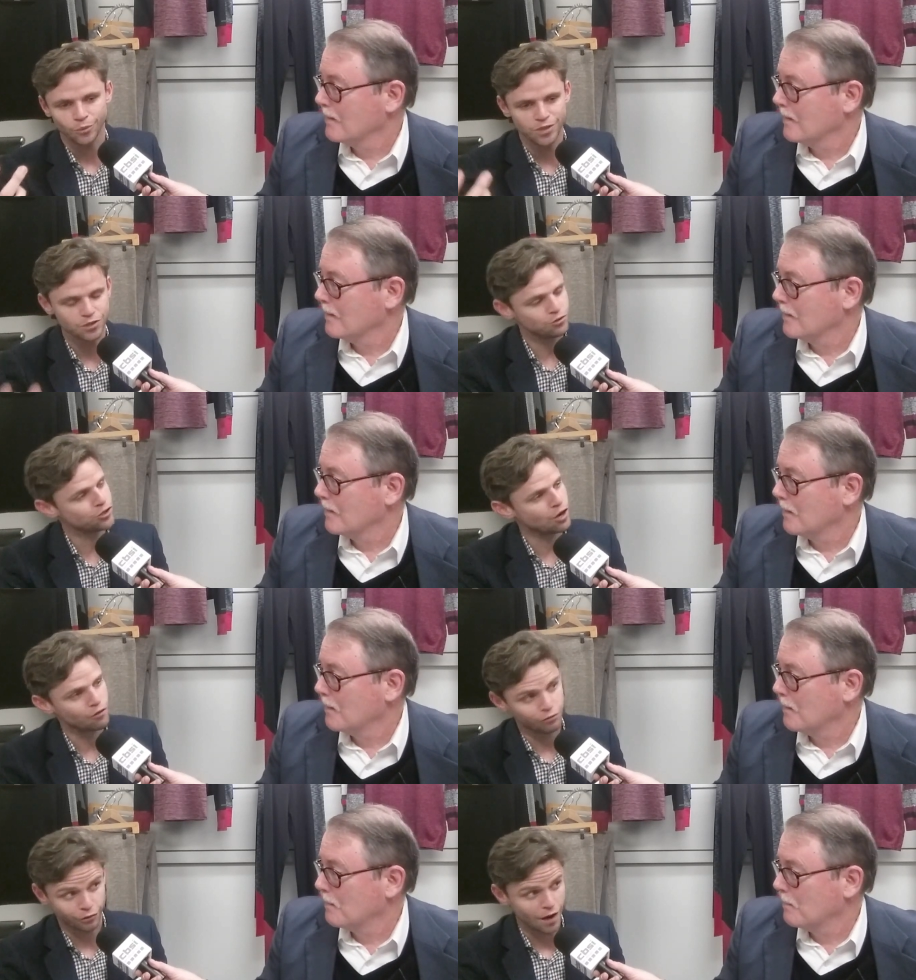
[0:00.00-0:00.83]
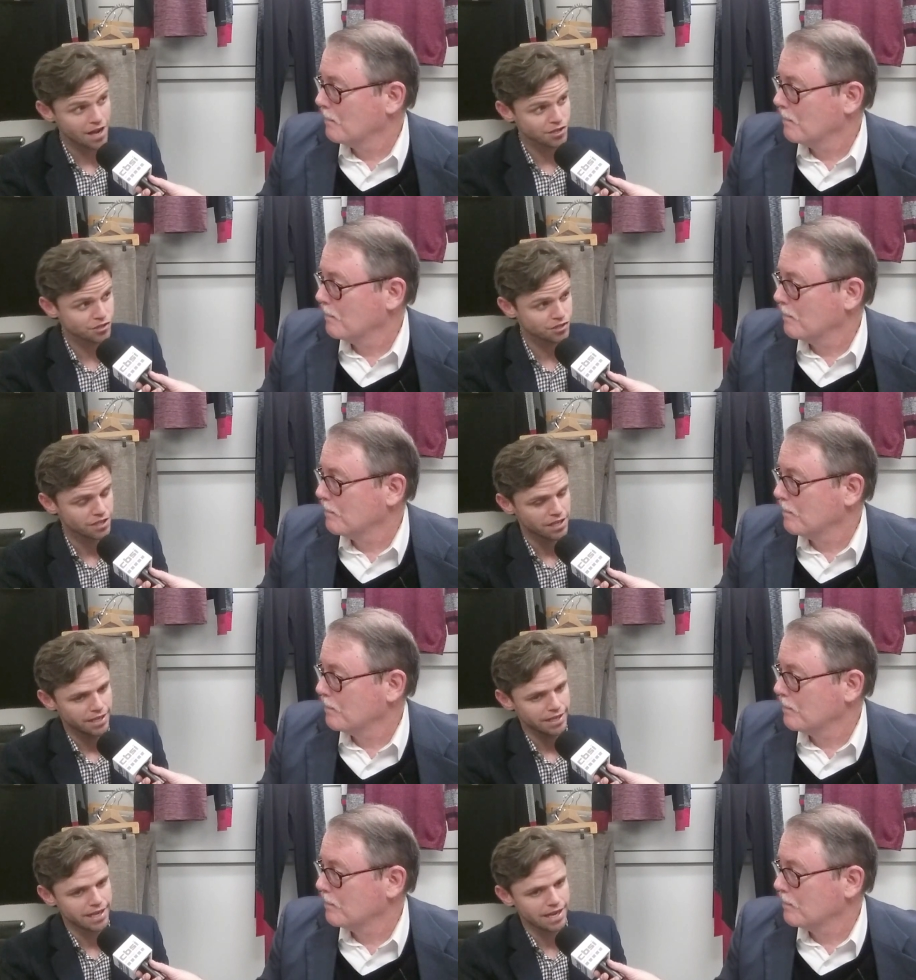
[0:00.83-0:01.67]
Speaker 1: We do Joe Fresh.
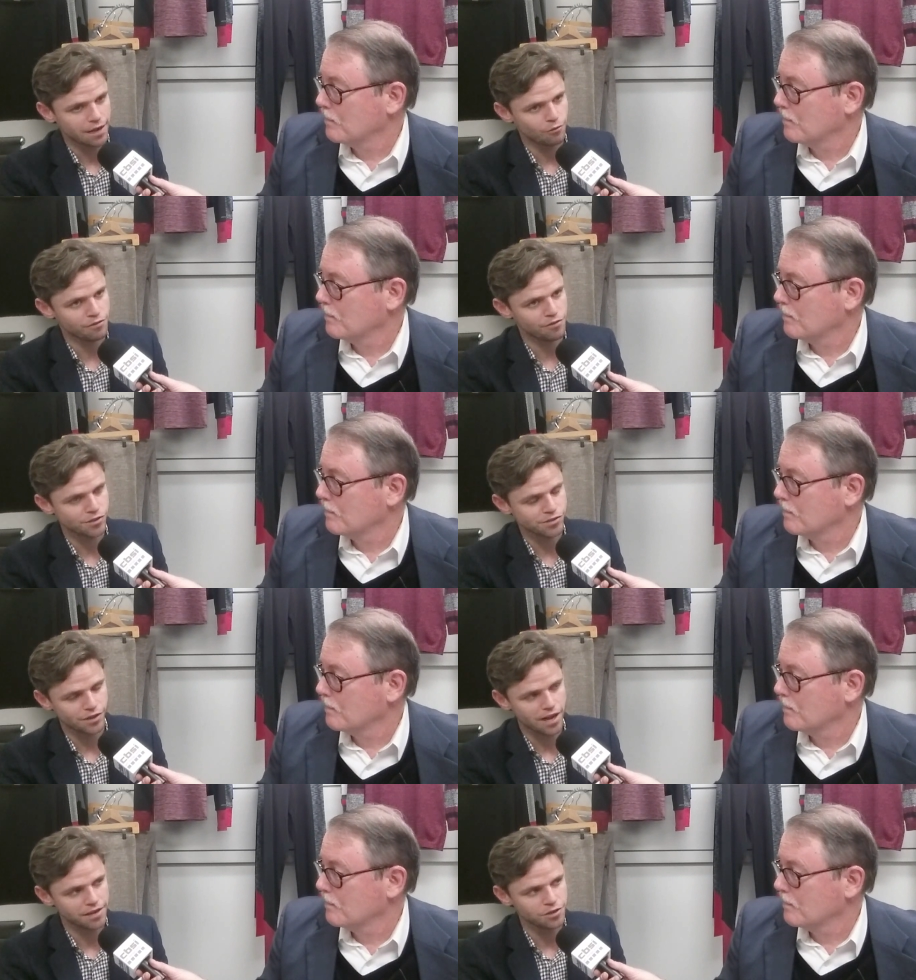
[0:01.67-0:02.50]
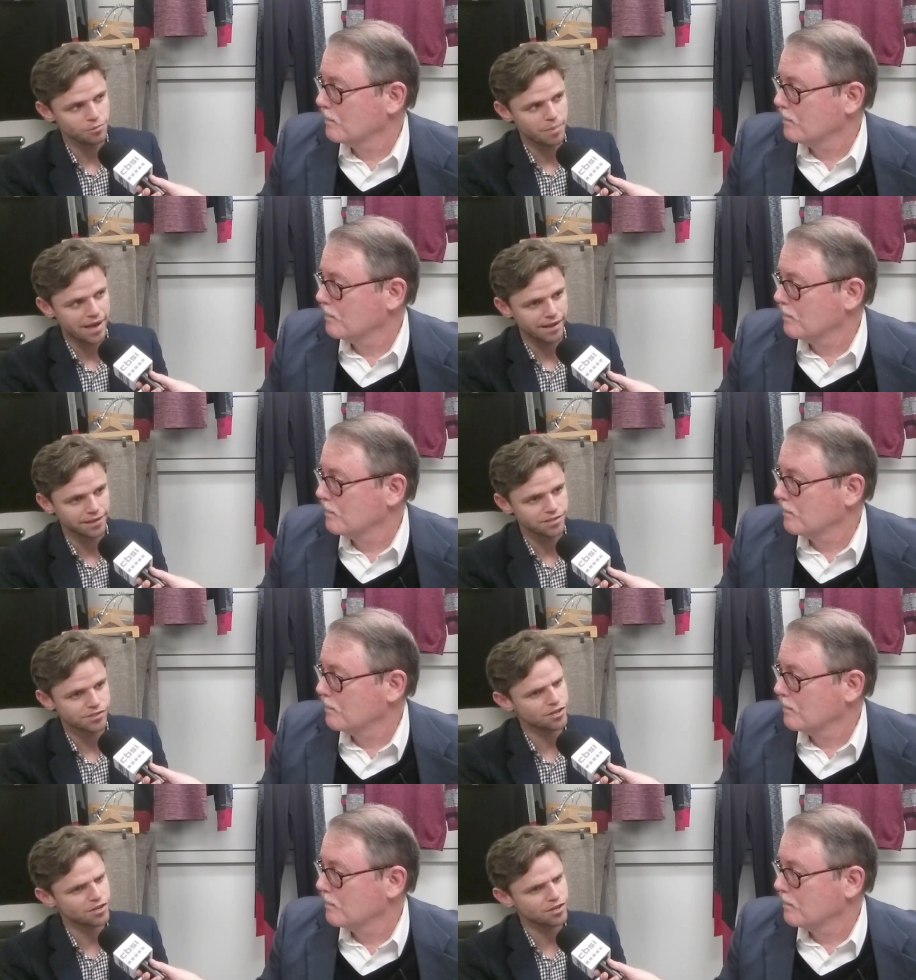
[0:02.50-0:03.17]
Uh, we've also got New Balance.